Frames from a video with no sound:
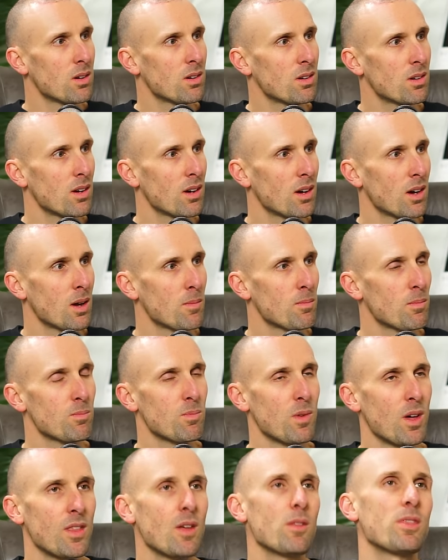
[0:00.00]
Mm.
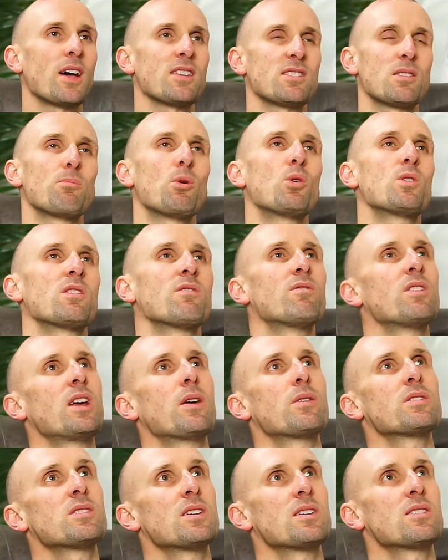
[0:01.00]
And that's the point of the video, isn't it?